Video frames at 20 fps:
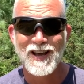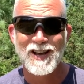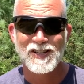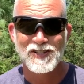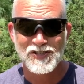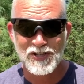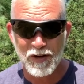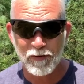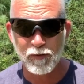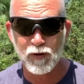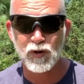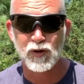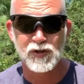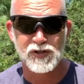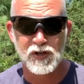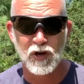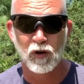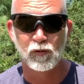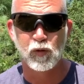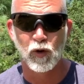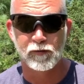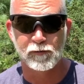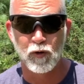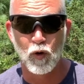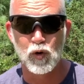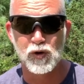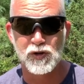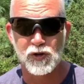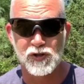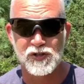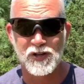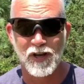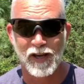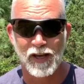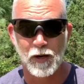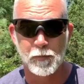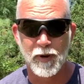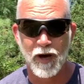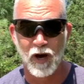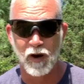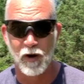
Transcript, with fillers: See for yourself what folks are saying about